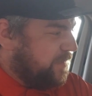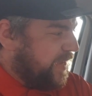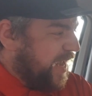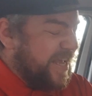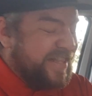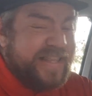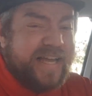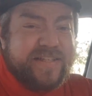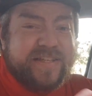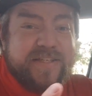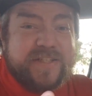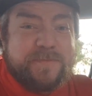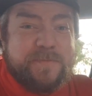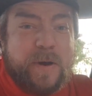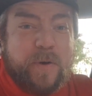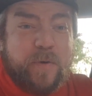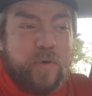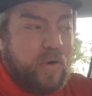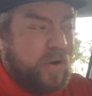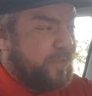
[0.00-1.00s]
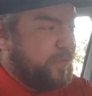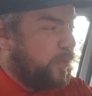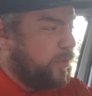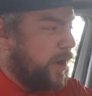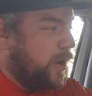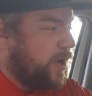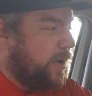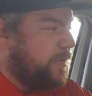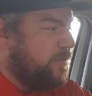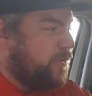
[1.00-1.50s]
It doesn't smell awful,
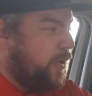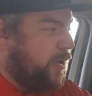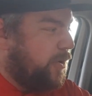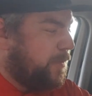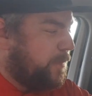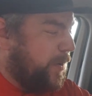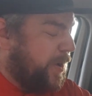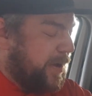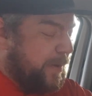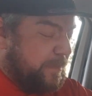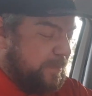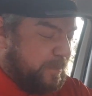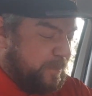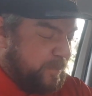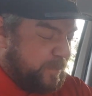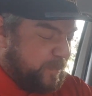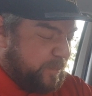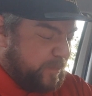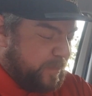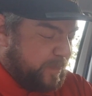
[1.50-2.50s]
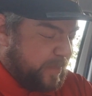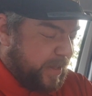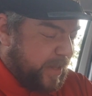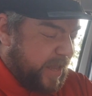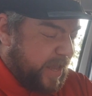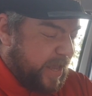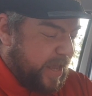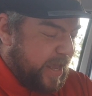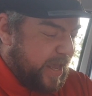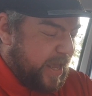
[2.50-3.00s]
don't get me wrong, but
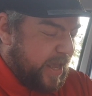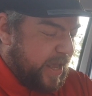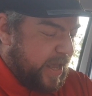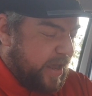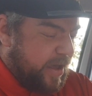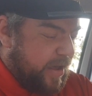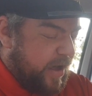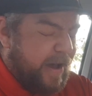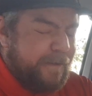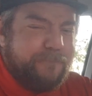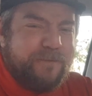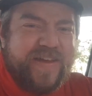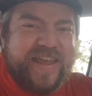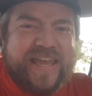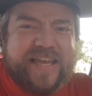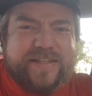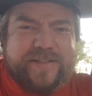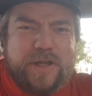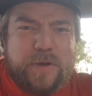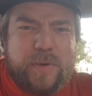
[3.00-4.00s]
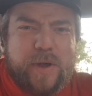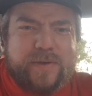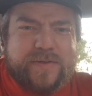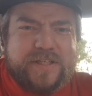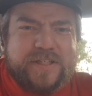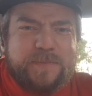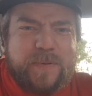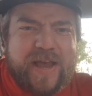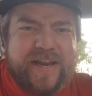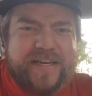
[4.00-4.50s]
I think it's not what I was
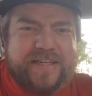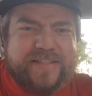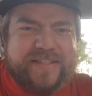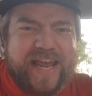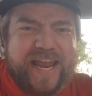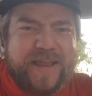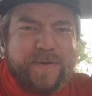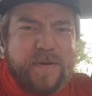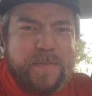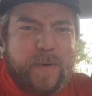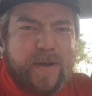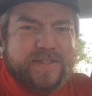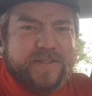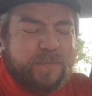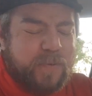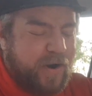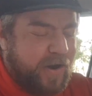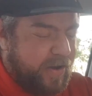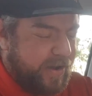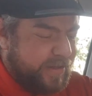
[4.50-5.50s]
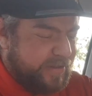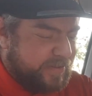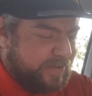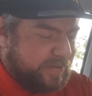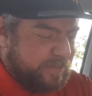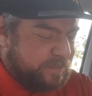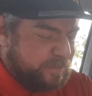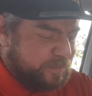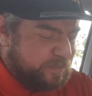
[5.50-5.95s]
expecting. It's taken me by surprise.